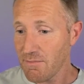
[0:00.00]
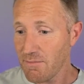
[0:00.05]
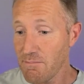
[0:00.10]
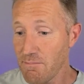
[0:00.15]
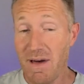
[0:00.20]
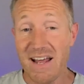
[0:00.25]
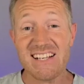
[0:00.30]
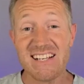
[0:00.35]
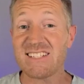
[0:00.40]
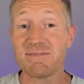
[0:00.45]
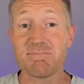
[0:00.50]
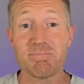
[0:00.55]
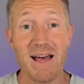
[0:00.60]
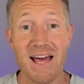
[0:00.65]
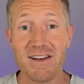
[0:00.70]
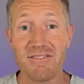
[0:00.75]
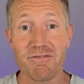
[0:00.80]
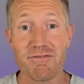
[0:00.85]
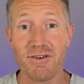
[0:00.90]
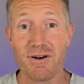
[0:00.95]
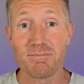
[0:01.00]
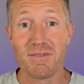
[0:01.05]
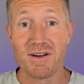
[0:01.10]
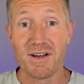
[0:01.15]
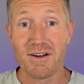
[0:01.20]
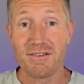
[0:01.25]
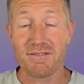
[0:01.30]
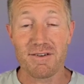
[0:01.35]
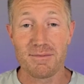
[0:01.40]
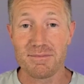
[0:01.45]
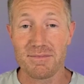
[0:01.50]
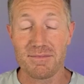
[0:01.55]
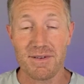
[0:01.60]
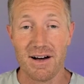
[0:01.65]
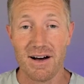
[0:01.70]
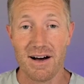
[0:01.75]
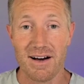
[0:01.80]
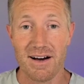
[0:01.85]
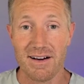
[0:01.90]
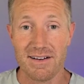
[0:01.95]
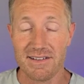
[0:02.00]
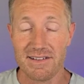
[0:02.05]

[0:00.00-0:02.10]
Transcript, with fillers: medicine men from from uh,